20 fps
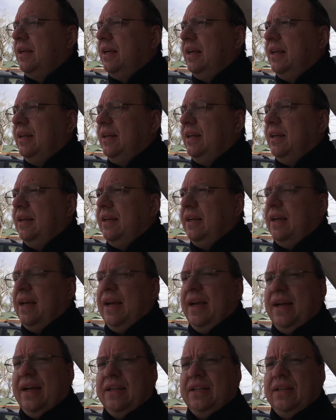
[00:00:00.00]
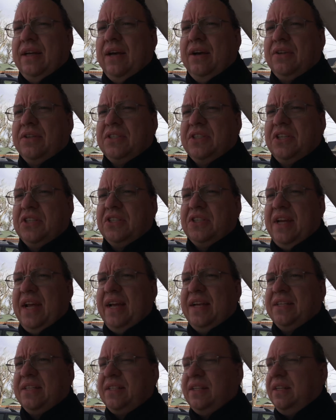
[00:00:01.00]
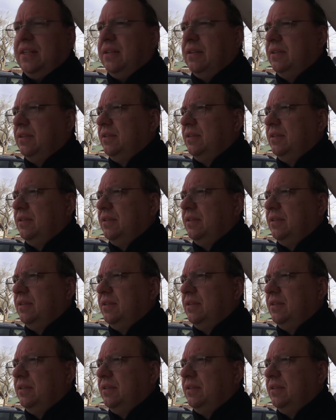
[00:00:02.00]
And yeah, now it's just nasty.